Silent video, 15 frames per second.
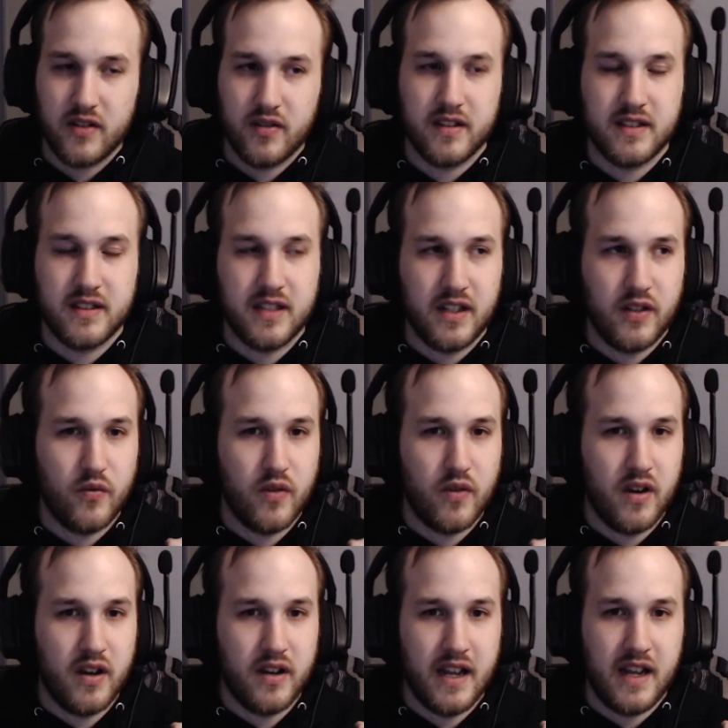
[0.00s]
So let's say you
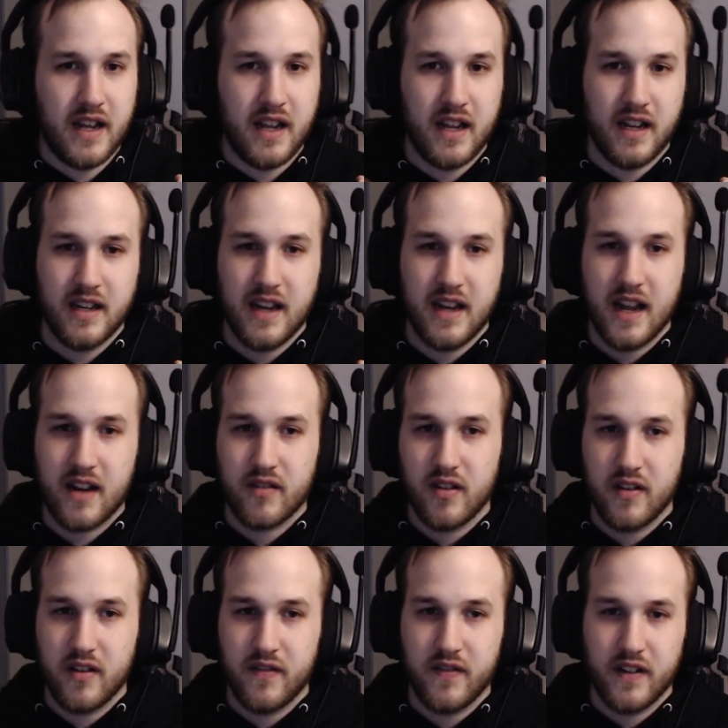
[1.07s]
run a
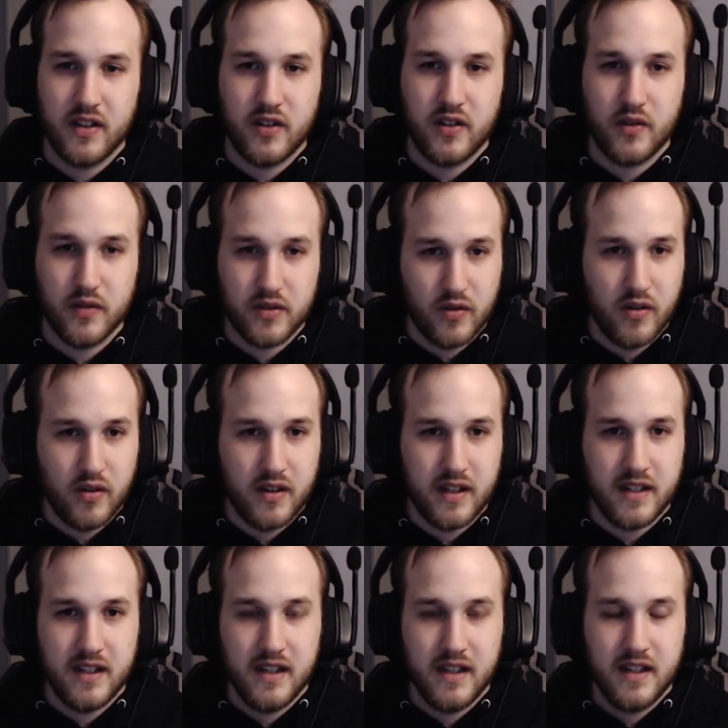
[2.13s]
Necruff into a Sorlet,
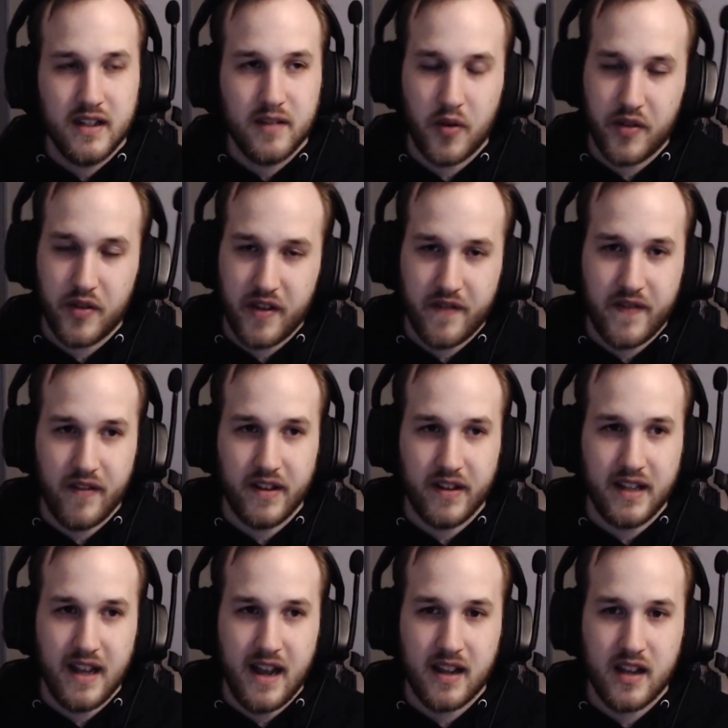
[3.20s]
both have 5
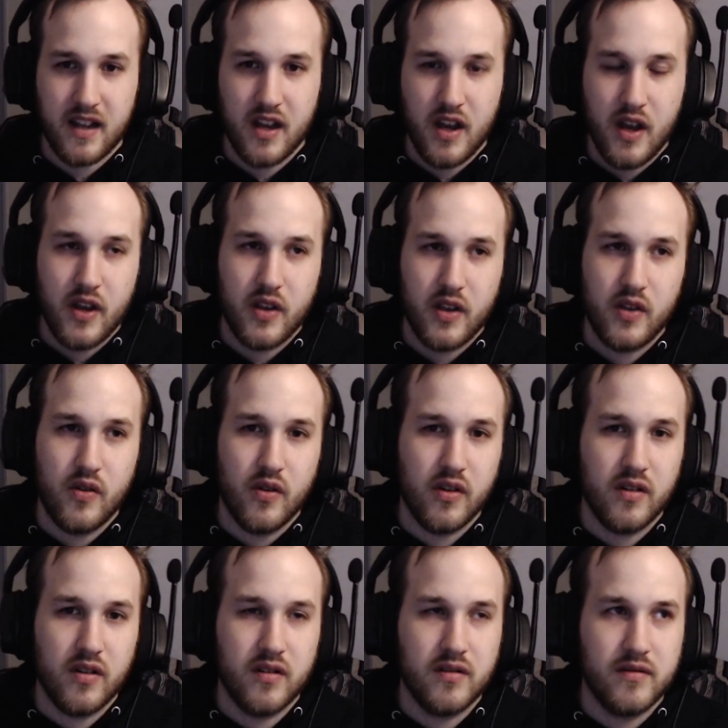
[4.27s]
attack.
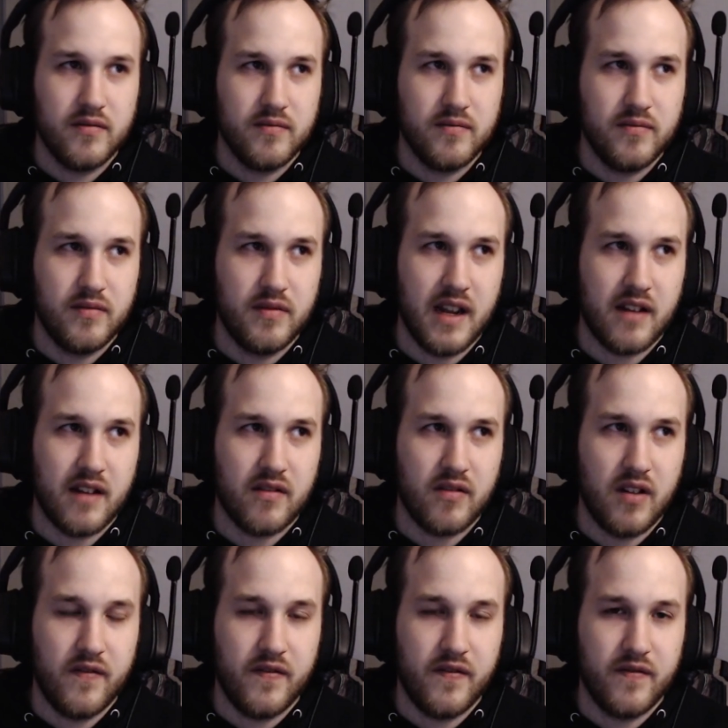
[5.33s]
Your
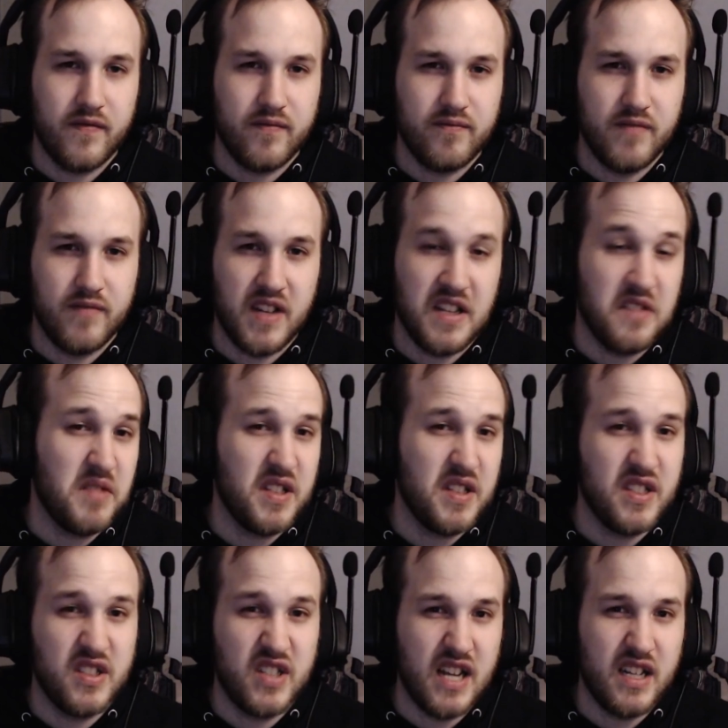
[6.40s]
Necruff is
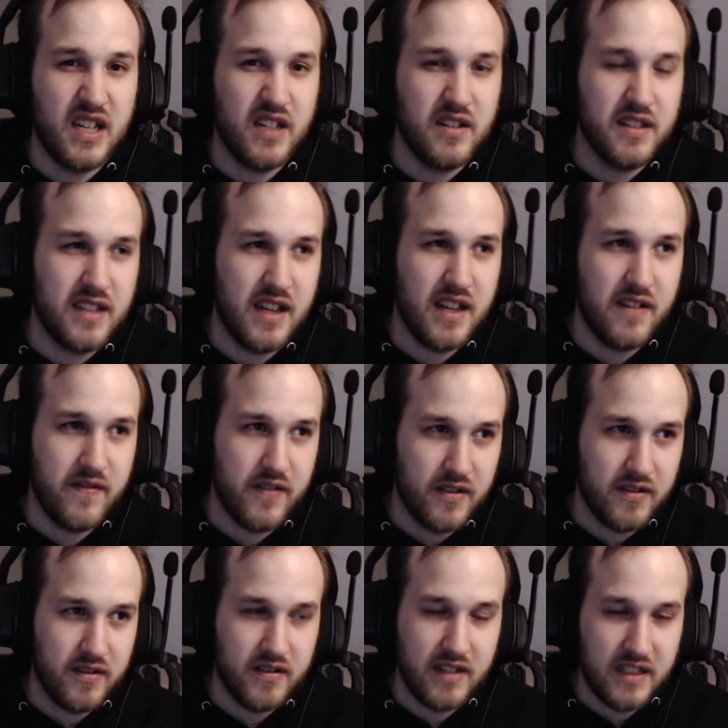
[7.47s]
misenchanted, let's say,
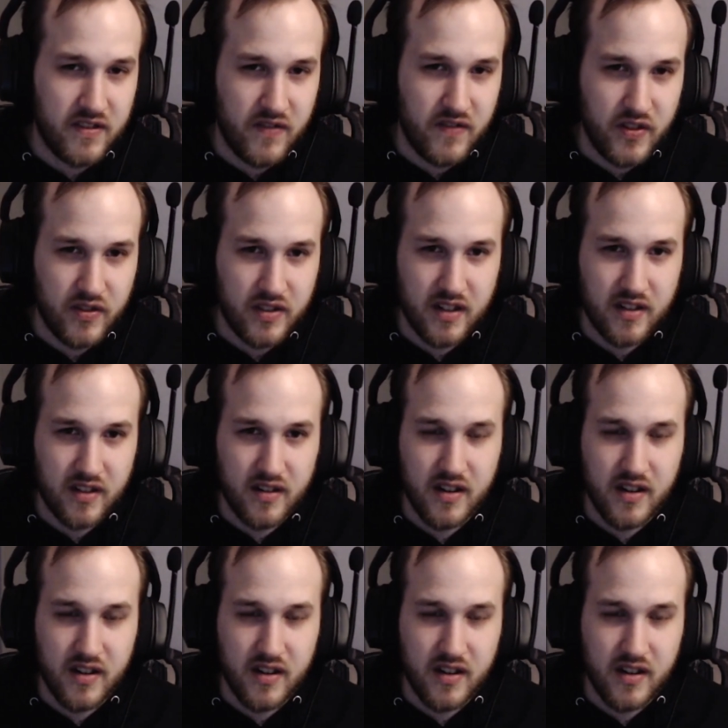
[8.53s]
for ease of use here.